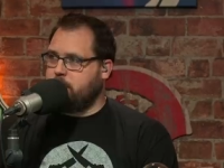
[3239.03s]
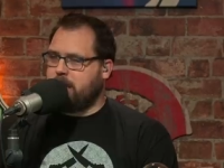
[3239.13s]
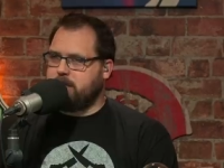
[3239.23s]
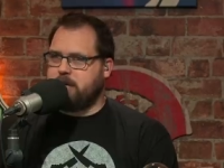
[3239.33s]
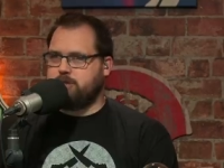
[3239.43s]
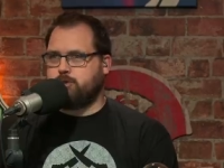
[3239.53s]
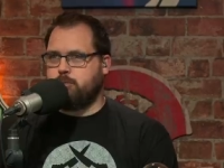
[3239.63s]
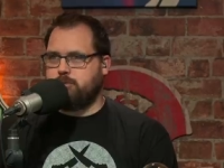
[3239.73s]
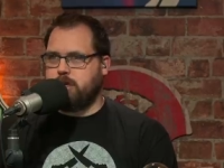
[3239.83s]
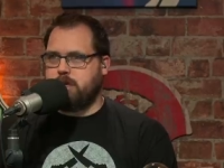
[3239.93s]
I, I just
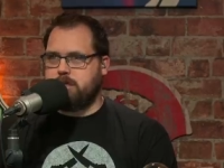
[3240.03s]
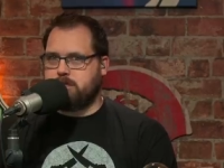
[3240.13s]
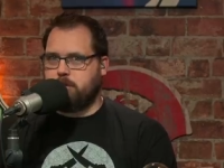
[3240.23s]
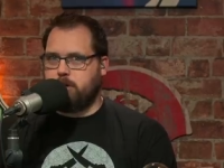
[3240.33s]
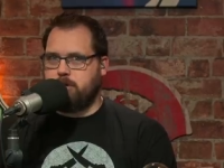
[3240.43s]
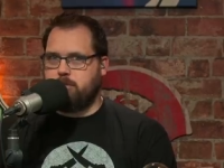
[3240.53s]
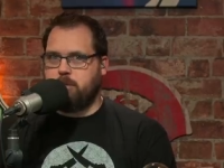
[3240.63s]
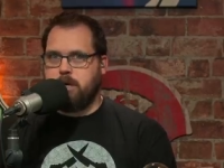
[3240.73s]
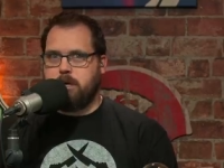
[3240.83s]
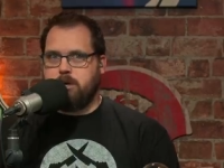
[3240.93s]
don't think he's someone you
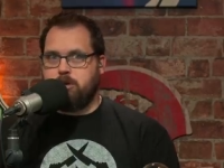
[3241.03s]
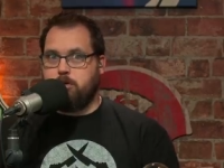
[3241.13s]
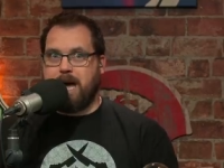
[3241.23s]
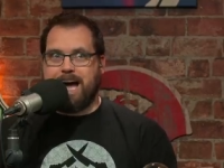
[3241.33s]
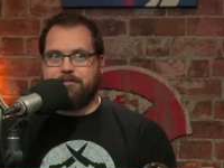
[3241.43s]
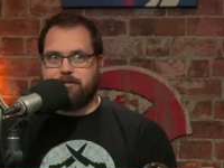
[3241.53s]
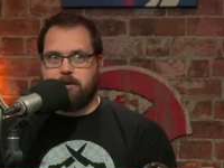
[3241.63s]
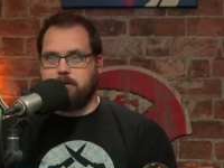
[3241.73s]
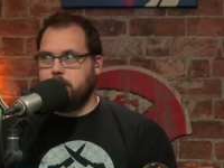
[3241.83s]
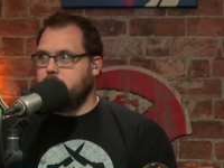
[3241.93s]
you have
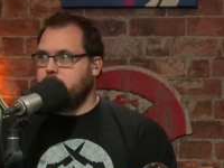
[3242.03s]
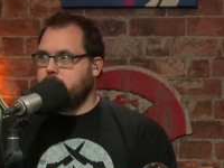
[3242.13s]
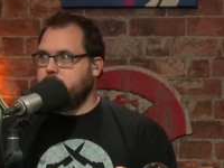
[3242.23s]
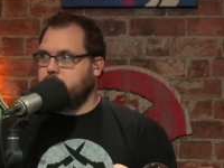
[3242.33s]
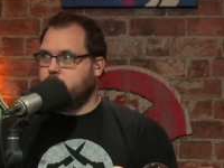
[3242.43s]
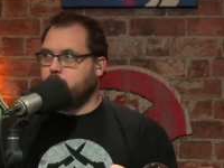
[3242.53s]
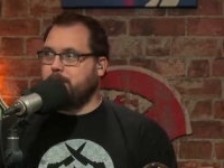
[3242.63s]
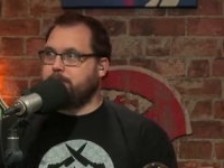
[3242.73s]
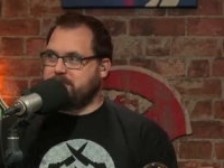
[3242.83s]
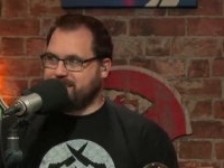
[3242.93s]
to
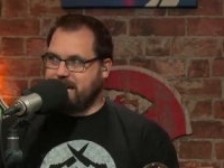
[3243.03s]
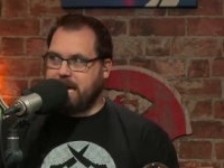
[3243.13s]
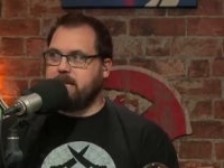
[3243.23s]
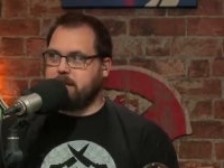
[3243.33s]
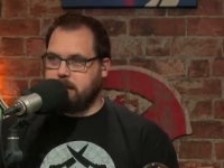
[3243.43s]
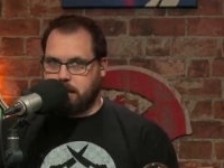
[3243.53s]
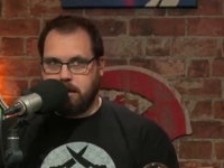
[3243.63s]
grip tightly.